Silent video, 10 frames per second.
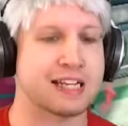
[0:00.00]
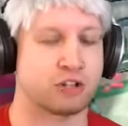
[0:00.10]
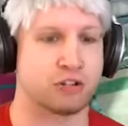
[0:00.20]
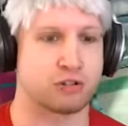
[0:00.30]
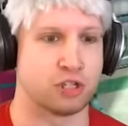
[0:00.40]

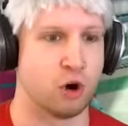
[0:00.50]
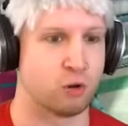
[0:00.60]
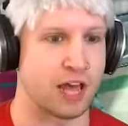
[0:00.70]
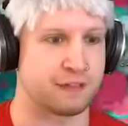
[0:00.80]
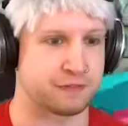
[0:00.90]
guys are those
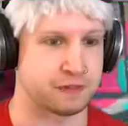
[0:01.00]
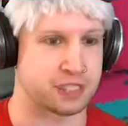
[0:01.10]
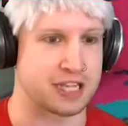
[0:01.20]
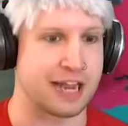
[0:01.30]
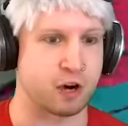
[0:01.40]
no-life
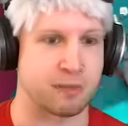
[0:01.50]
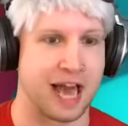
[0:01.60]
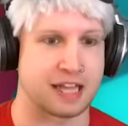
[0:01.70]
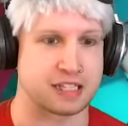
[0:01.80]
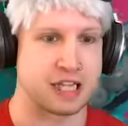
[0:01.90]

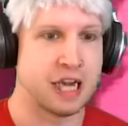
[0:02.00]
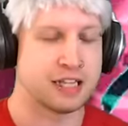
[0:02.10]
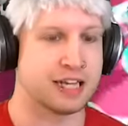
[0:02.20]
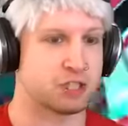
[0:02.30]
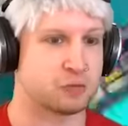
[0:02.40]
psychopaths
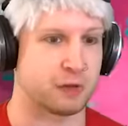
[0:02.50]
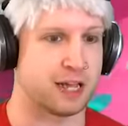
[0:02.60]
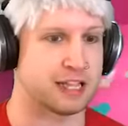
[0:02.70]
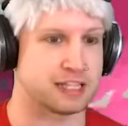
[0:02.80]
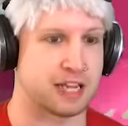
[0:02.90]
that just
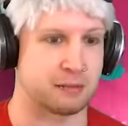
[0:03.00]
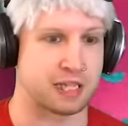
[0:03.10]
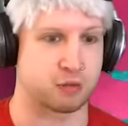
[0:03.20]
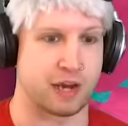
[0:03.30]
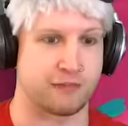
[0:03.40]
play this game
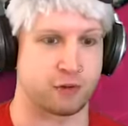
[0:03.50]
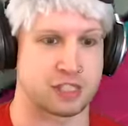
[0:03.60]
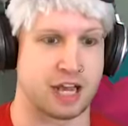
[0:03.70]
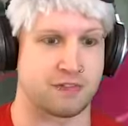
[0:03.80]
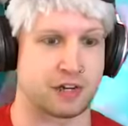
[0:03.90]
like
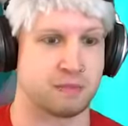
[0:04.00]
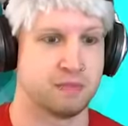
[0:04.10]
24/7.